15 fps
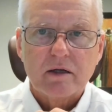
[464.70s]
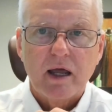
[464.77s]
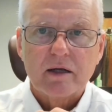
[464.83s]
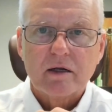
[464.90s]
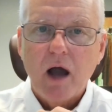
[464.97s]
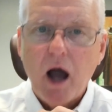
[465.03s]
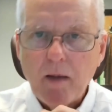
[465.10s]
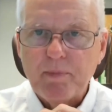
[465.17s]

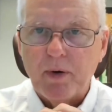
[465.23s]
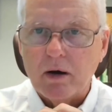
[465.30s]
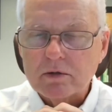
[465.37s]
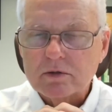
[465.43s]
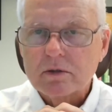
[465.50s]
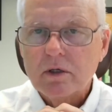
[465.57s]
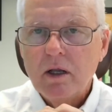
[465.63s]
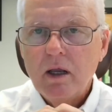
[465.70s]

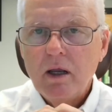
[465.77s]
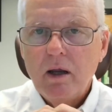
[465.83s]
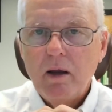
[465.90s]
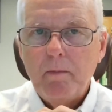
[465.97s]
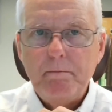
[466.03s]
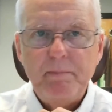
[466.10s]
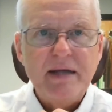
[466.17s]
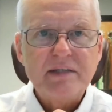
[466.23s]
Campos,
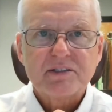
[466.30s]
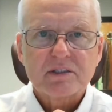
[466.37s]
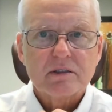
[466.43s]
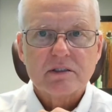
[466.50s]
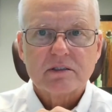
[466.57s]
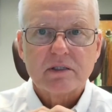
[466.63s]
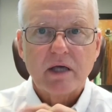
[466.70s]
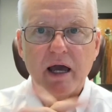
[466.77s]

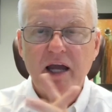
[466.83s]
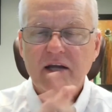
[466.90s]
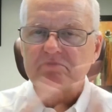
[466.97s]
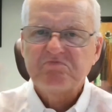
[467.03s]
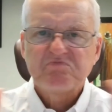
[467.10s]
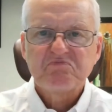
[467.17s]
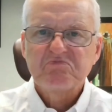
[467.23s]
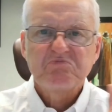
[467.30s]
basically saying,
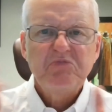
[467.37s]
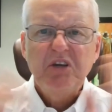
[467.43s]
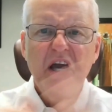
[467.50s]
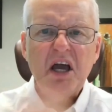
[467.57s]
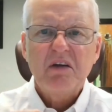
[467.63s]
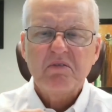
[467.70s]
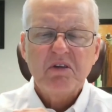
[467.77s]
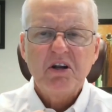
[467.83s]

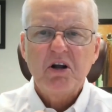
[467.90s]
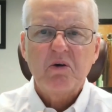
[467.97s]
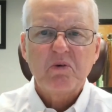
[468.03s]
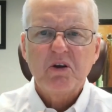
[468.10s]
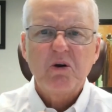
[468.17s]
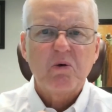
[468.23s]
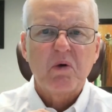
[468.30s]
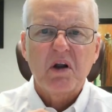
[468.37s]
yeah, you don't
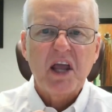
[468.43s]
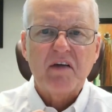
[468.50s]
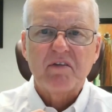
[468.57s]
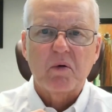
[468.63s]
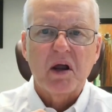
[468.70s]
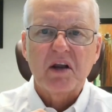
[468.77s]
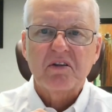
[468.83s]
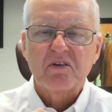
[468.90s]
really have a
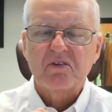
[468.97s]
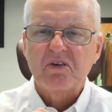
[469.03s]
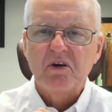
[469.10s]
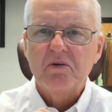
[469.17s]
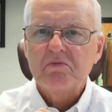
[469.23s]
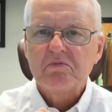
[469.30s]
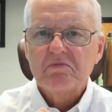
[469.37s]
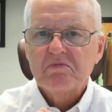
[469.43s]
right to
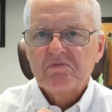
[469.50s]
sue.